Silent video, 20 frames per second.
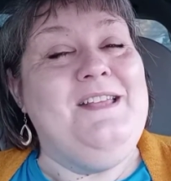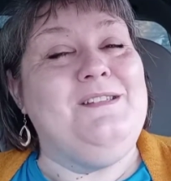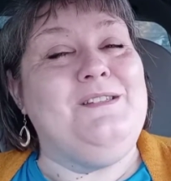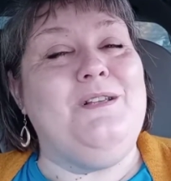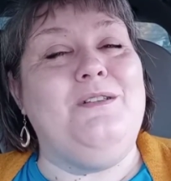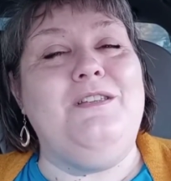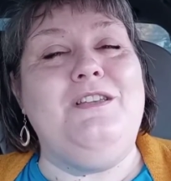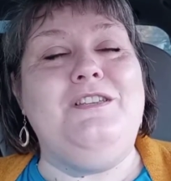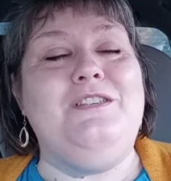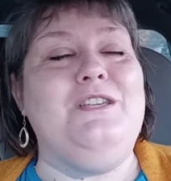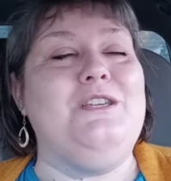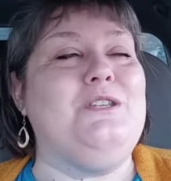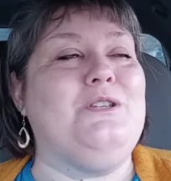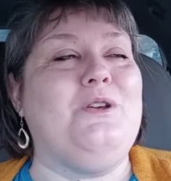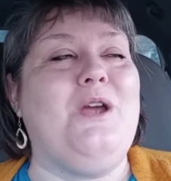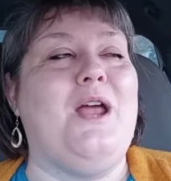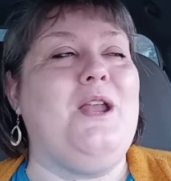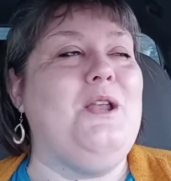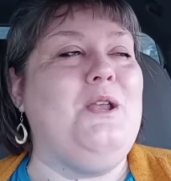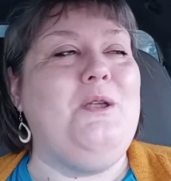So let's just
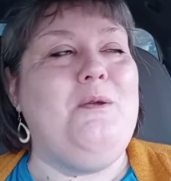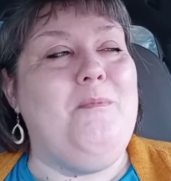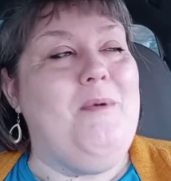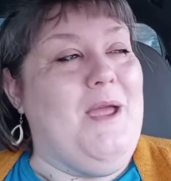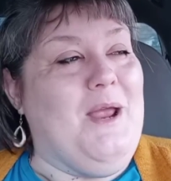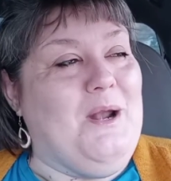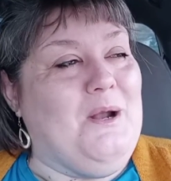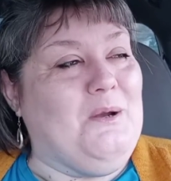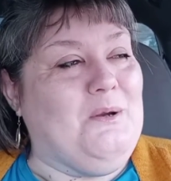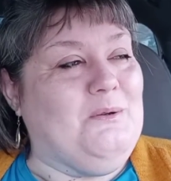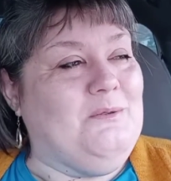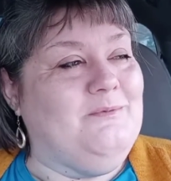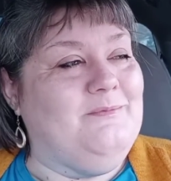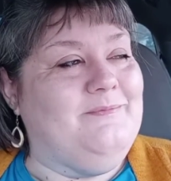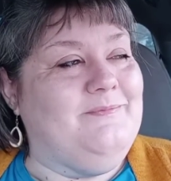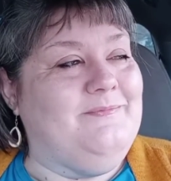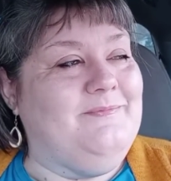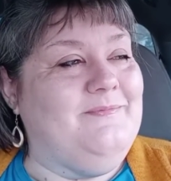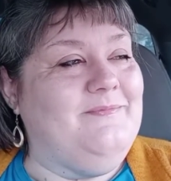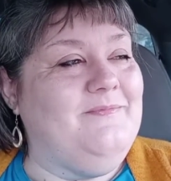try to do better.
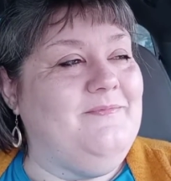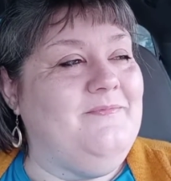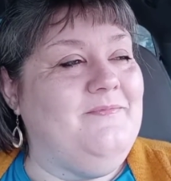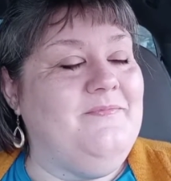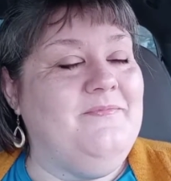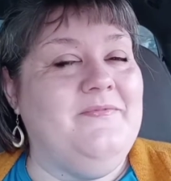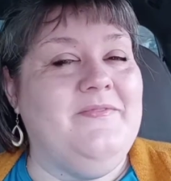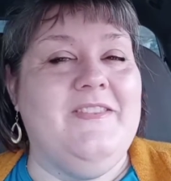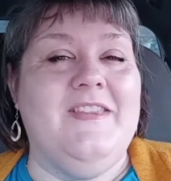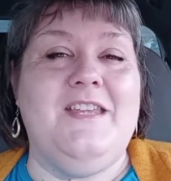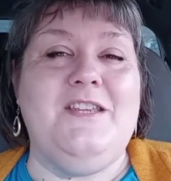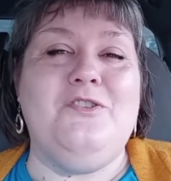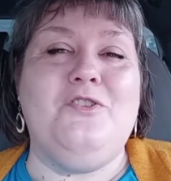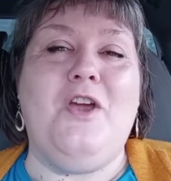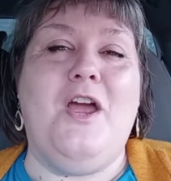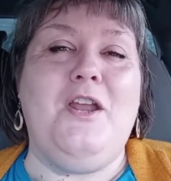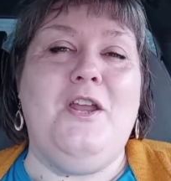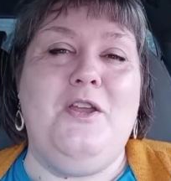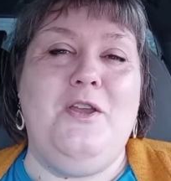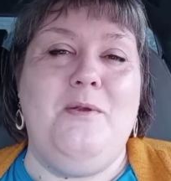Let's
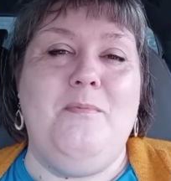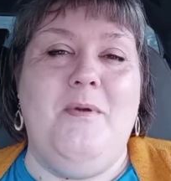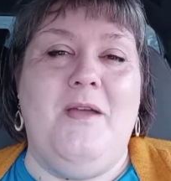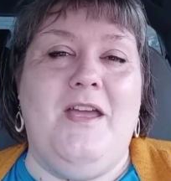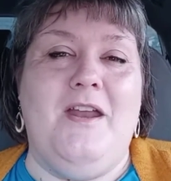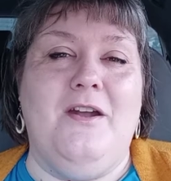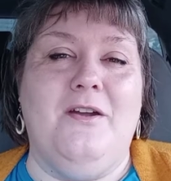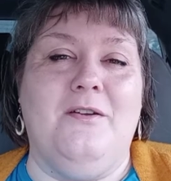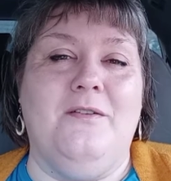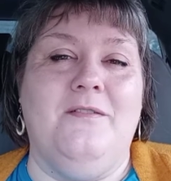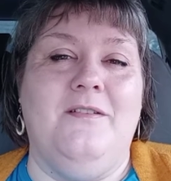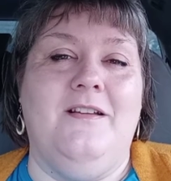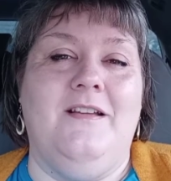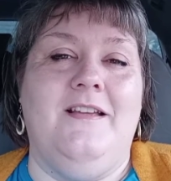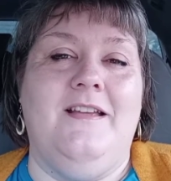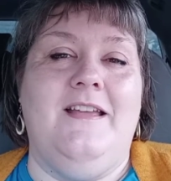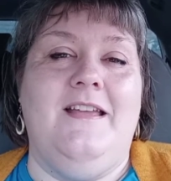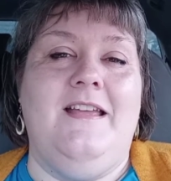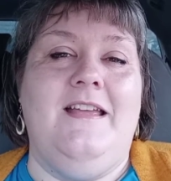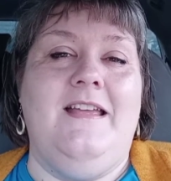try to do better.
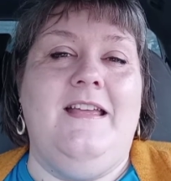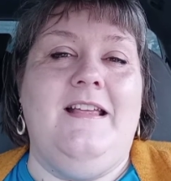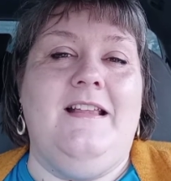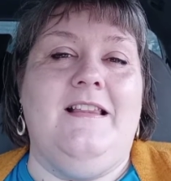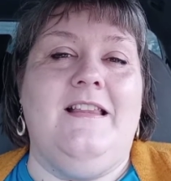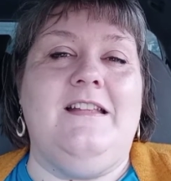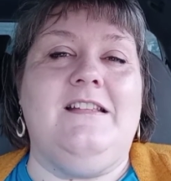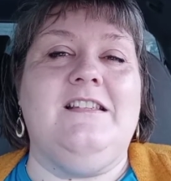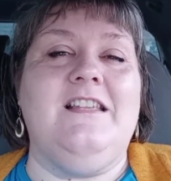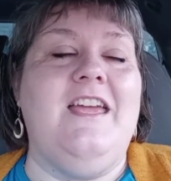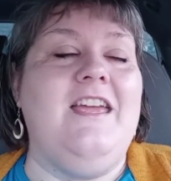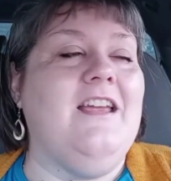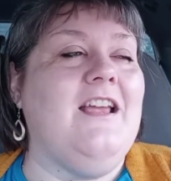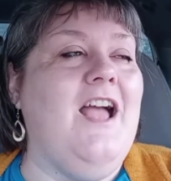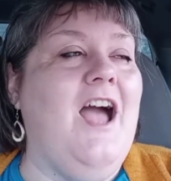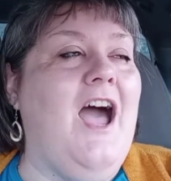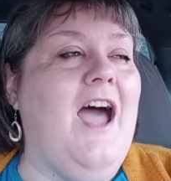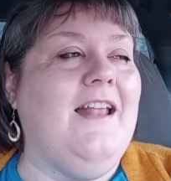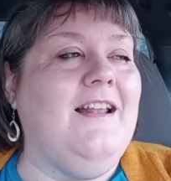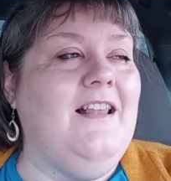Let's let
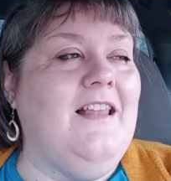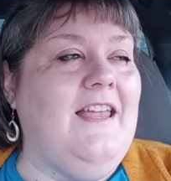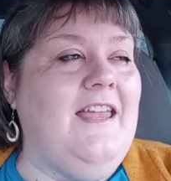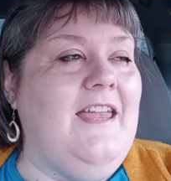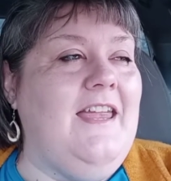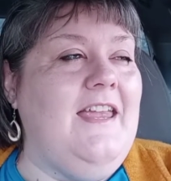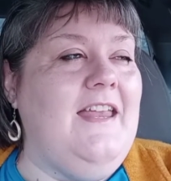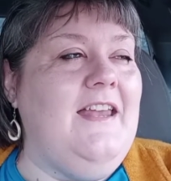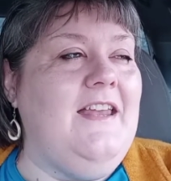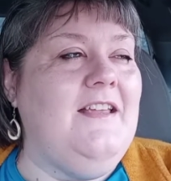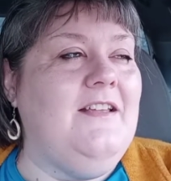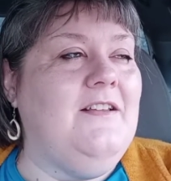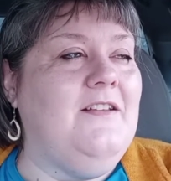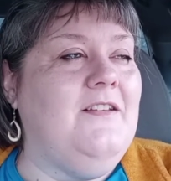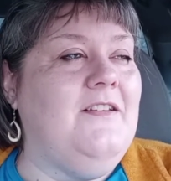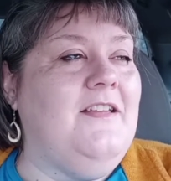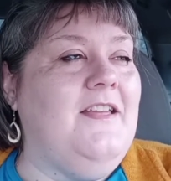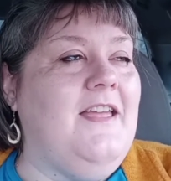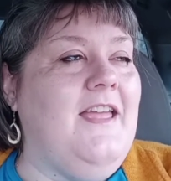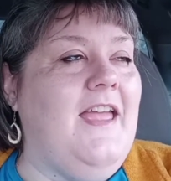God lead,
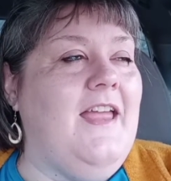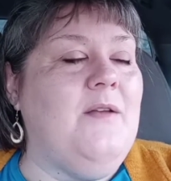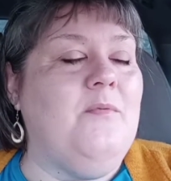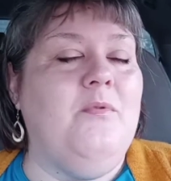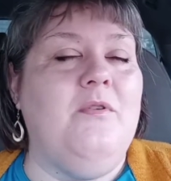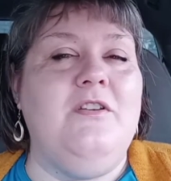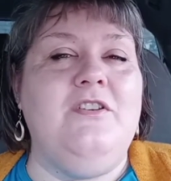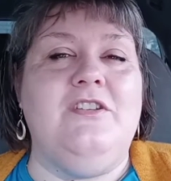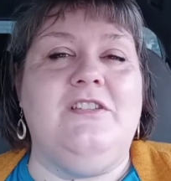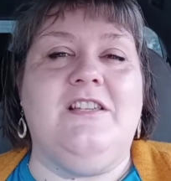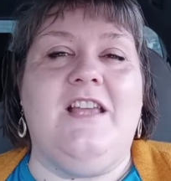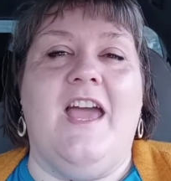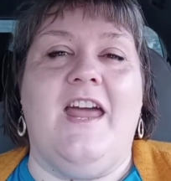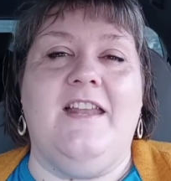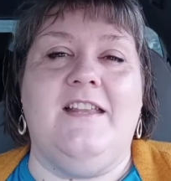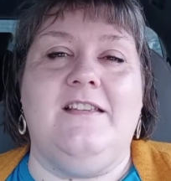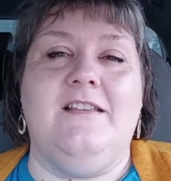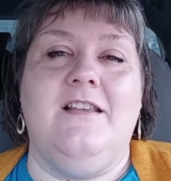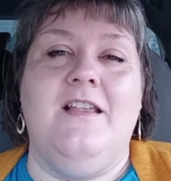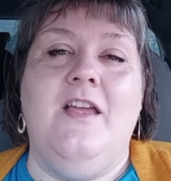and we'll just
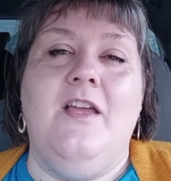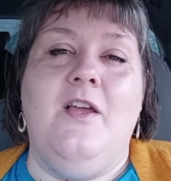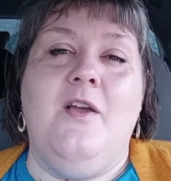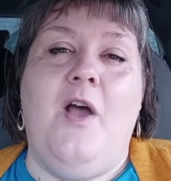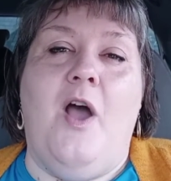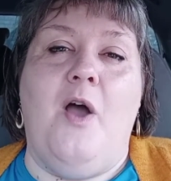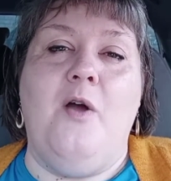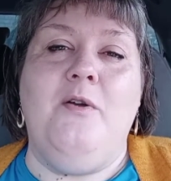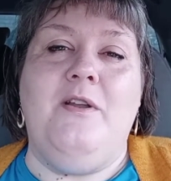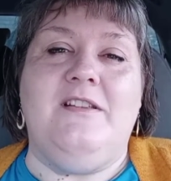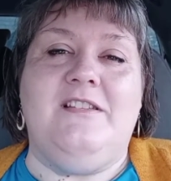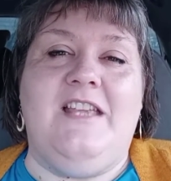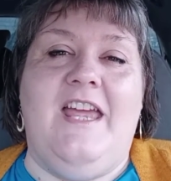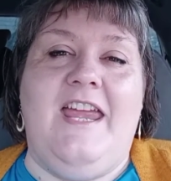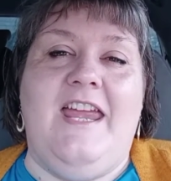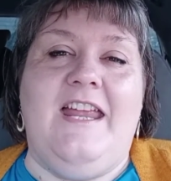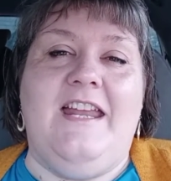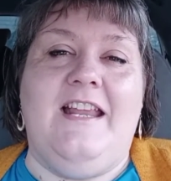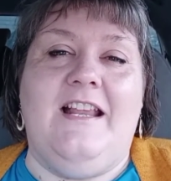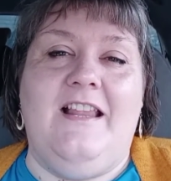kind of hold his
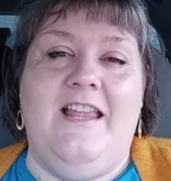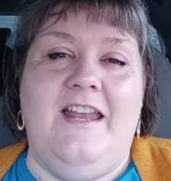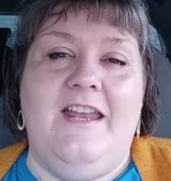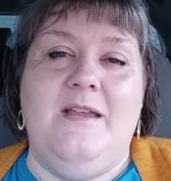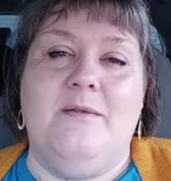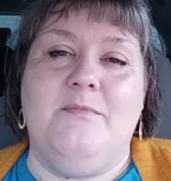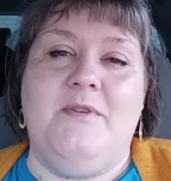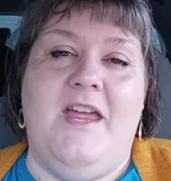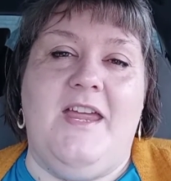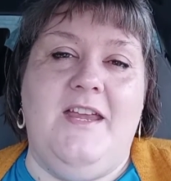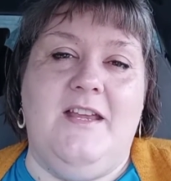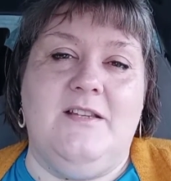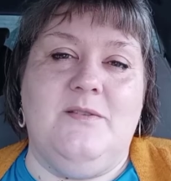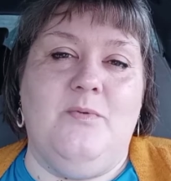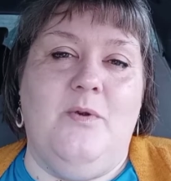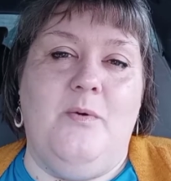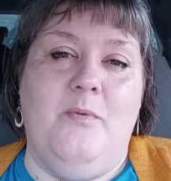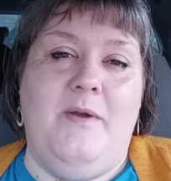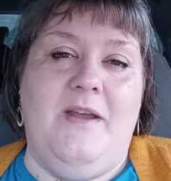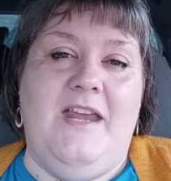hand and let him take us
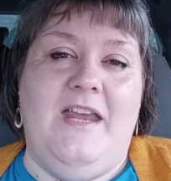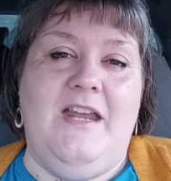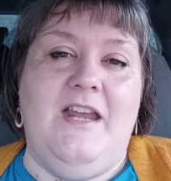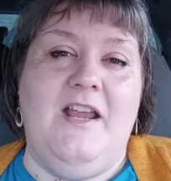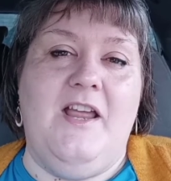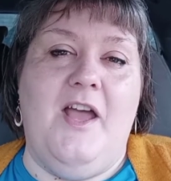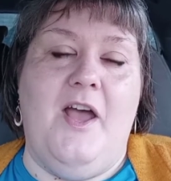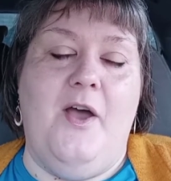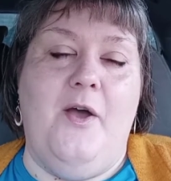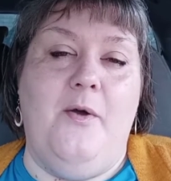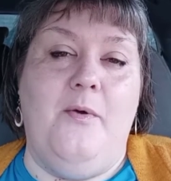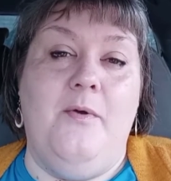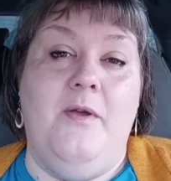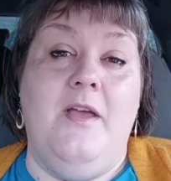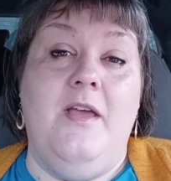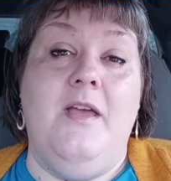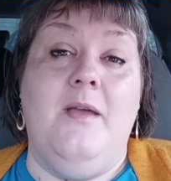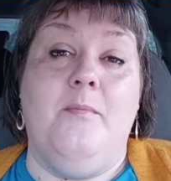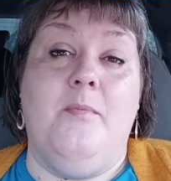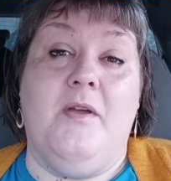where we need to go.
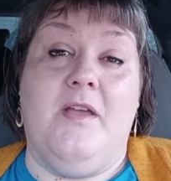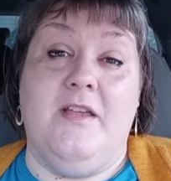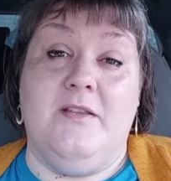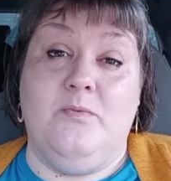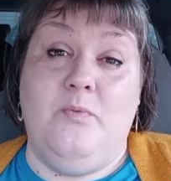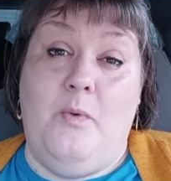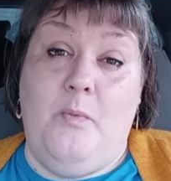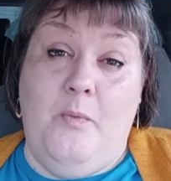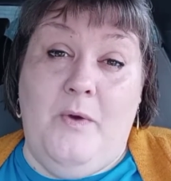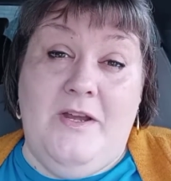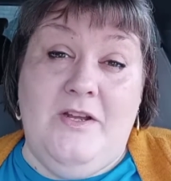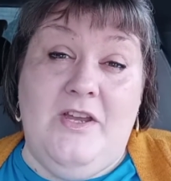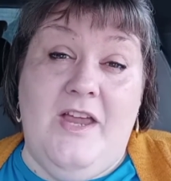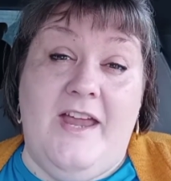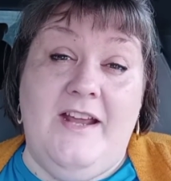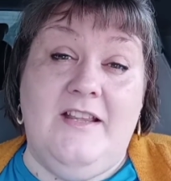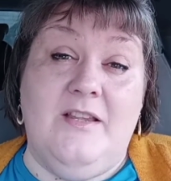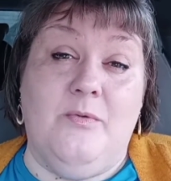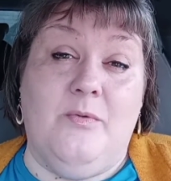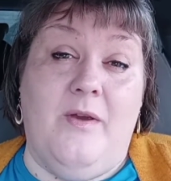Because when we
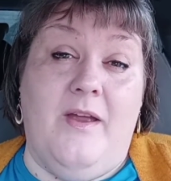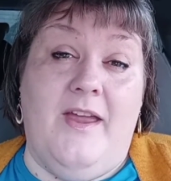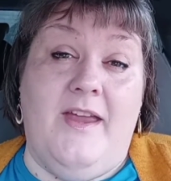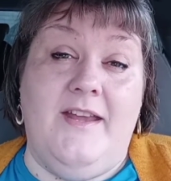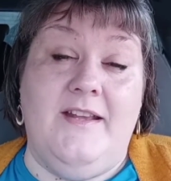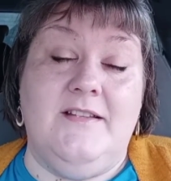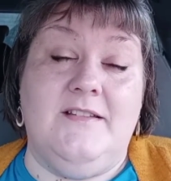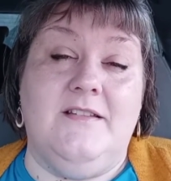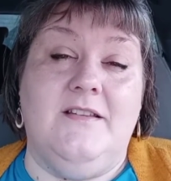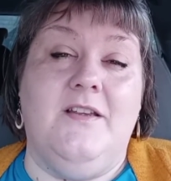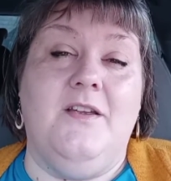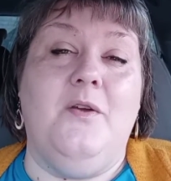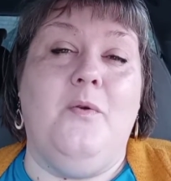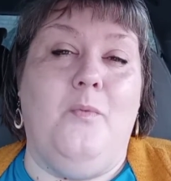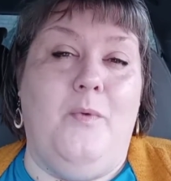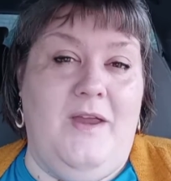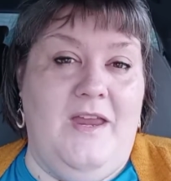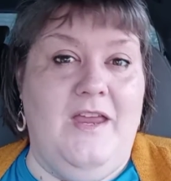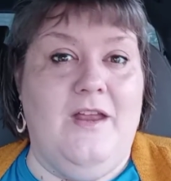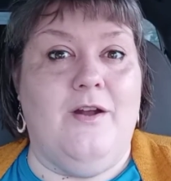take the reins,
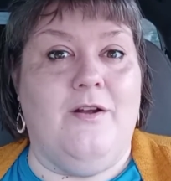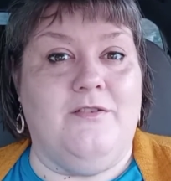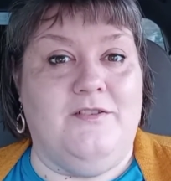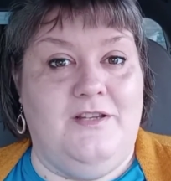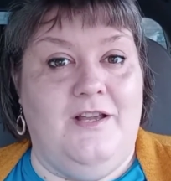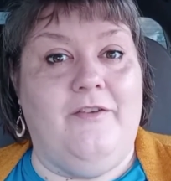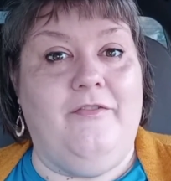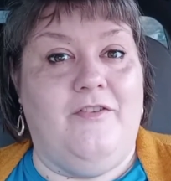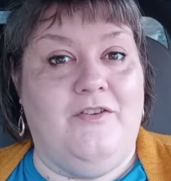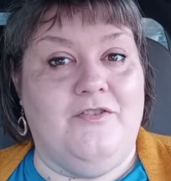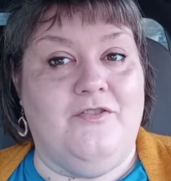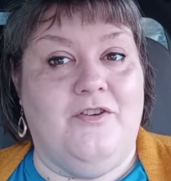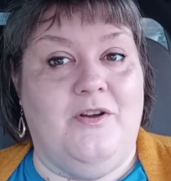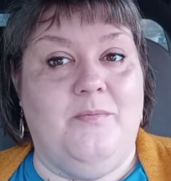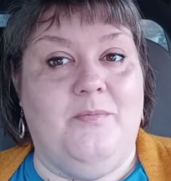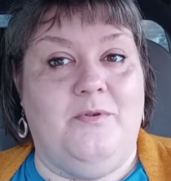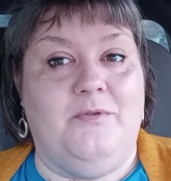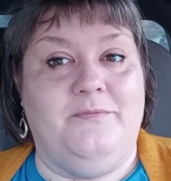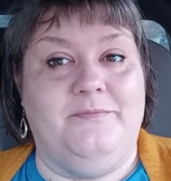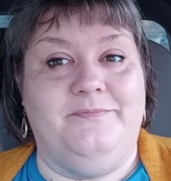we get ourselves in
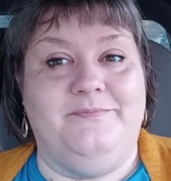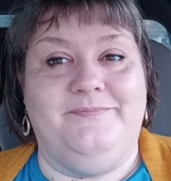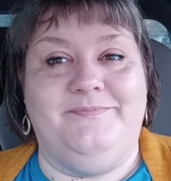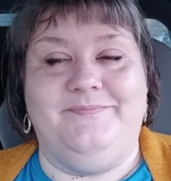trouble.